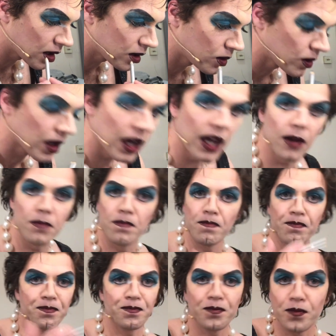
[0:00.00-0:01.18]
you get
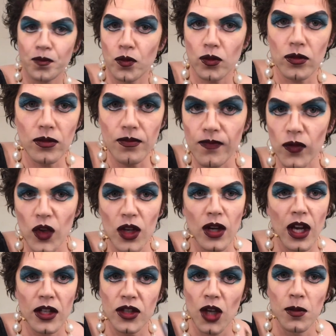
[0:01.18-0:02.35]

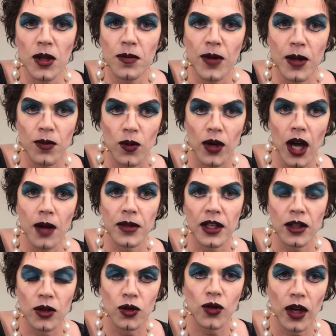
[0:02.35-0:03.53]
so many people coming in
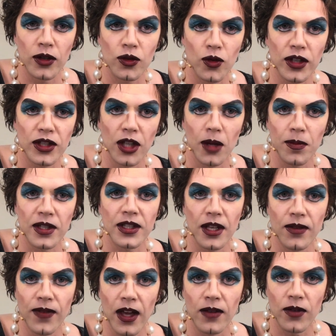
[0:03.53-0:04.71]
and dressing up as their
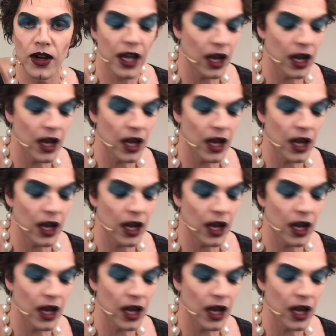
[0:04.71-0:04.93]
favourite